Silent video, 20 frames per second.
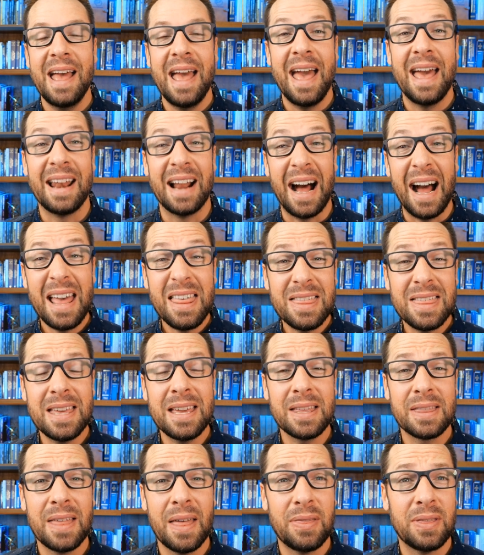And I
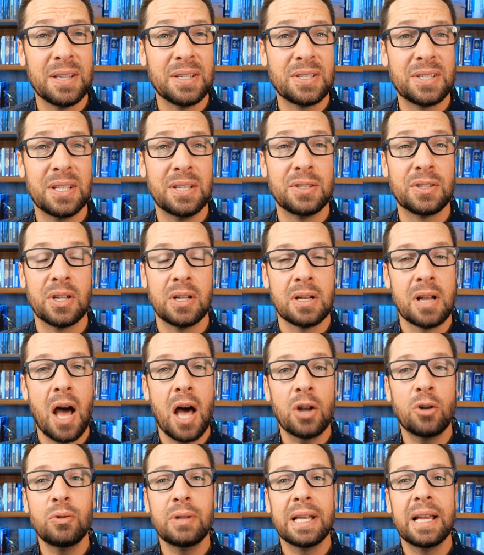think that this is
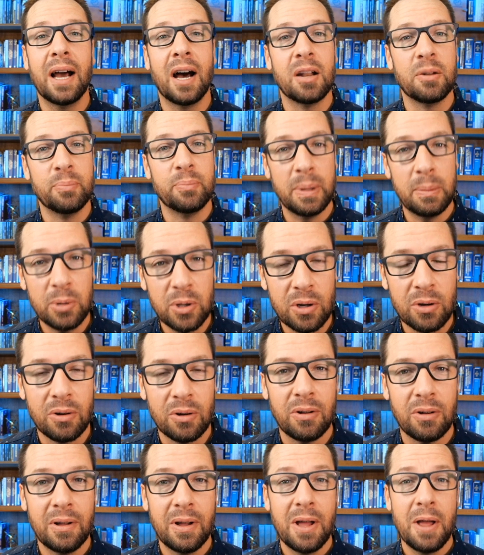not only unbiblical,